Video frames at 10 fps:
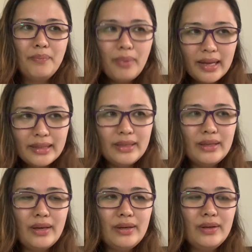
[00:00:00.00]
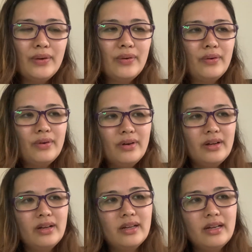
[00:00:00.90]
But, and
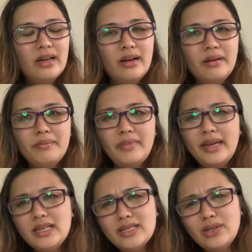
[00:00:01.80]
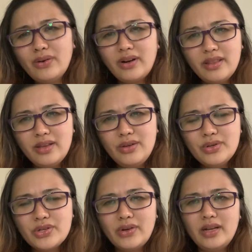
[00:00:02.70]
it's longer than
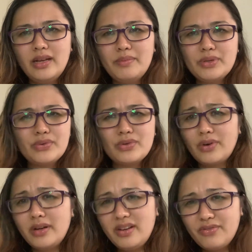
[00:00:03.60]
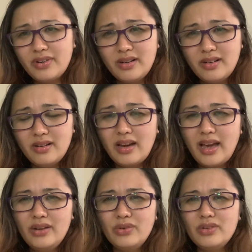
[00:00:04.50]
usual. I'm so sorry
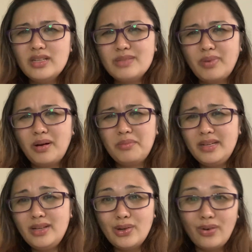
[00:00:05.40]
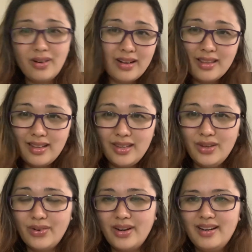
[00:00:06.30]
I know this probably longer than
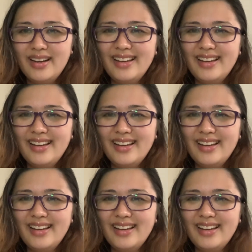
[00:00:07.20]
your,